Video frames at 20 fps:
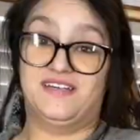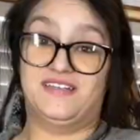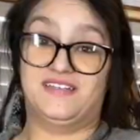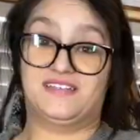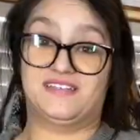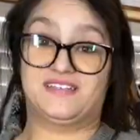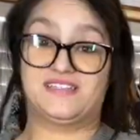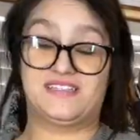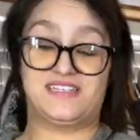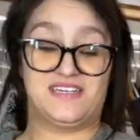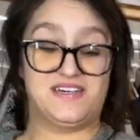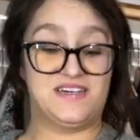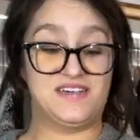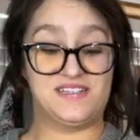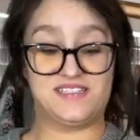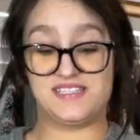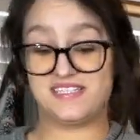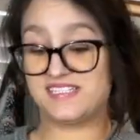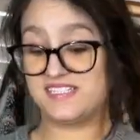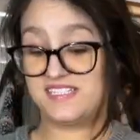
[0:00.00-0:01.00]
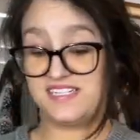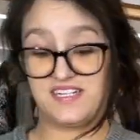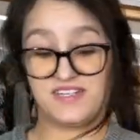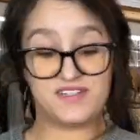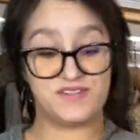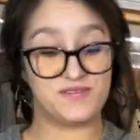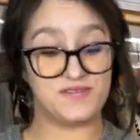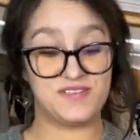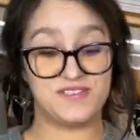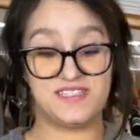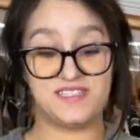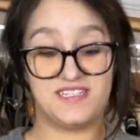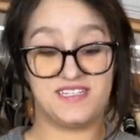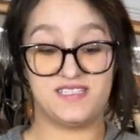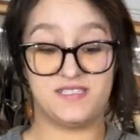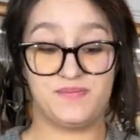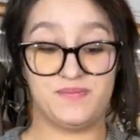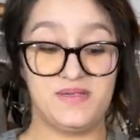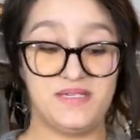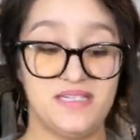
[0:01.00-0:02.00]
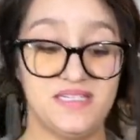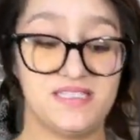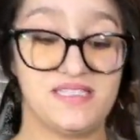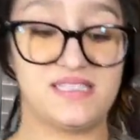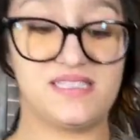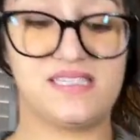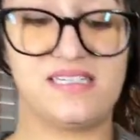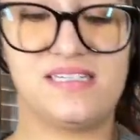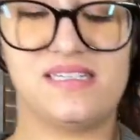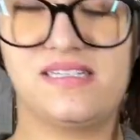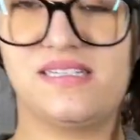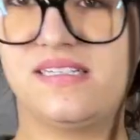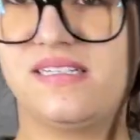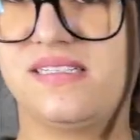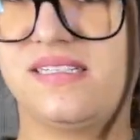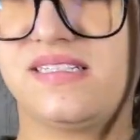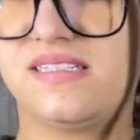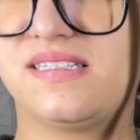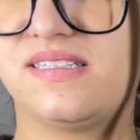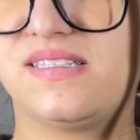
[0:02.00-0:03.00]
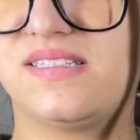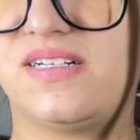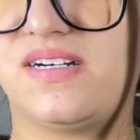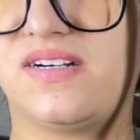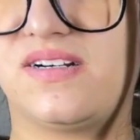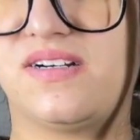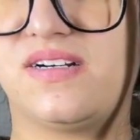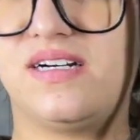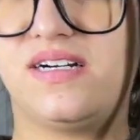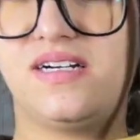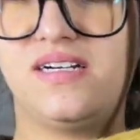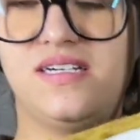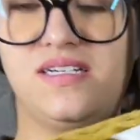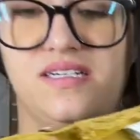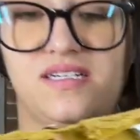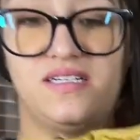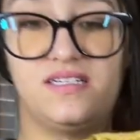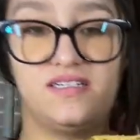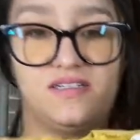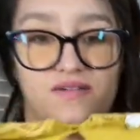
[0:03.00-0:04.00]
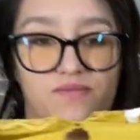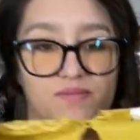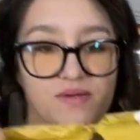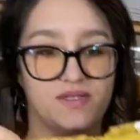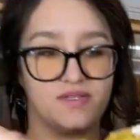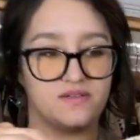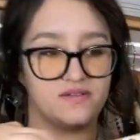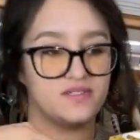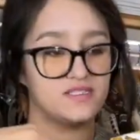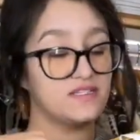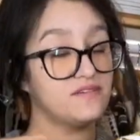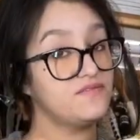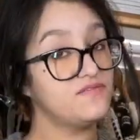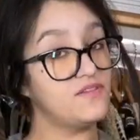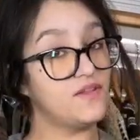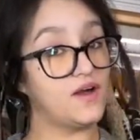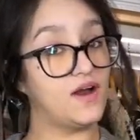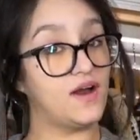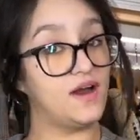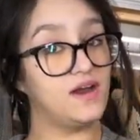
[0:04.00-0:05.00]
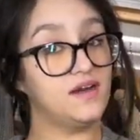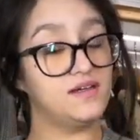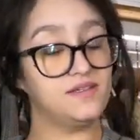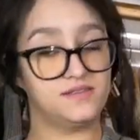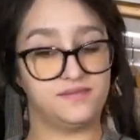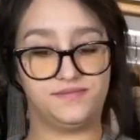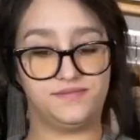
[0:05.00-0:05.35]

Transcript: This, this is another really nice piece. This is Zara, but there is a flaw.